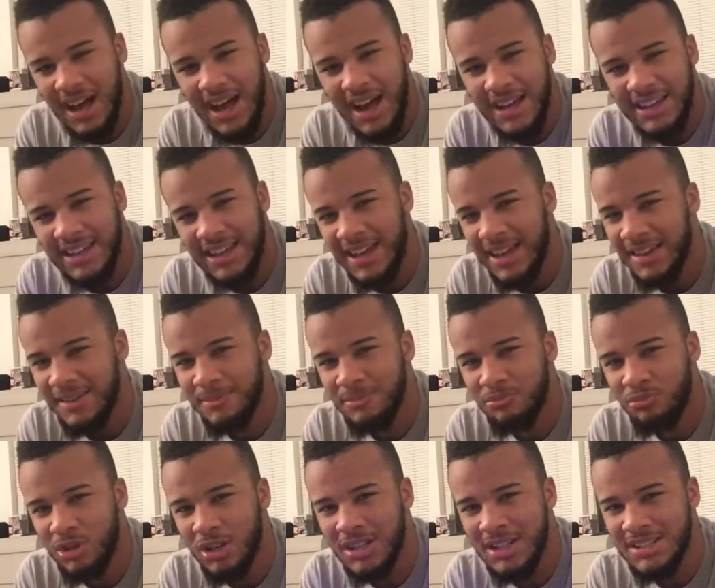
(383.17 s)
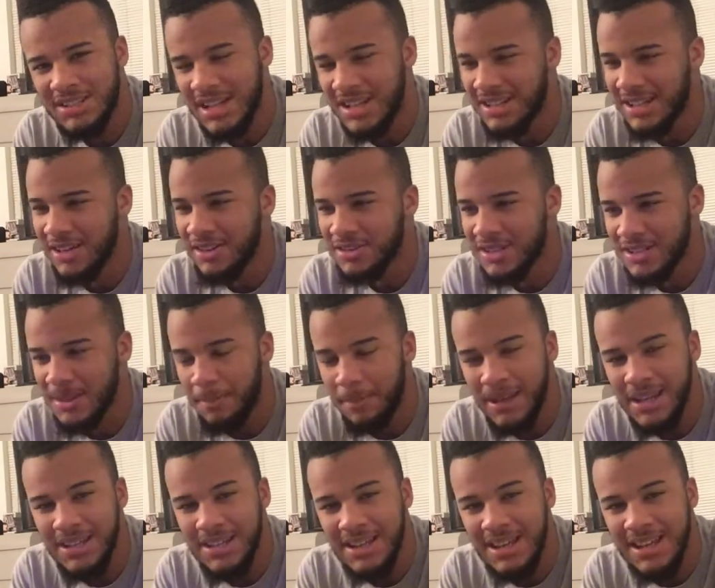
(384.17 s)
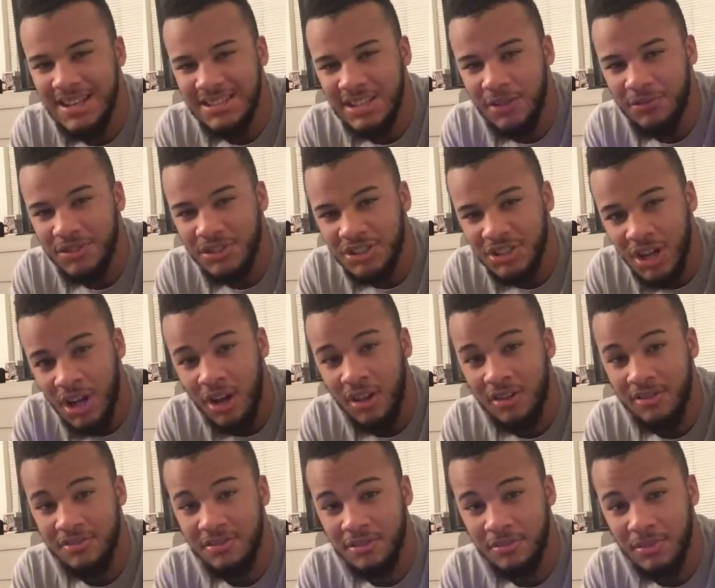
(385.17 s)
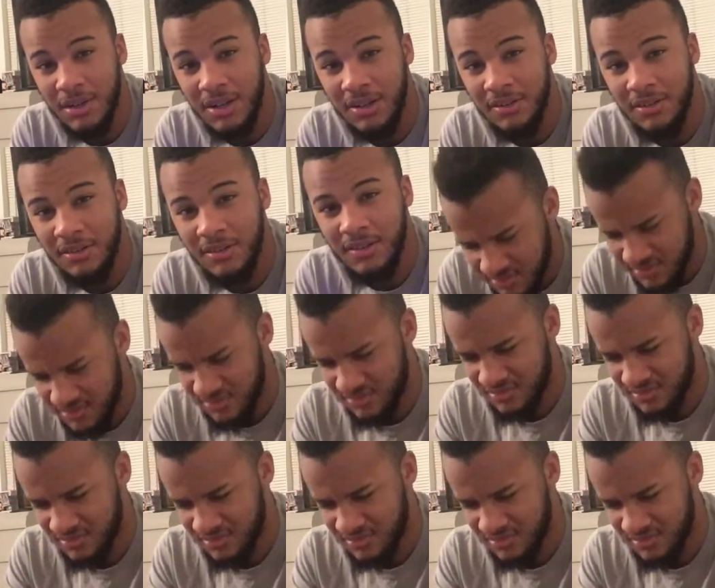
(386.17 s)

I can't really say anything else. Like, the beat itself is colorful, man.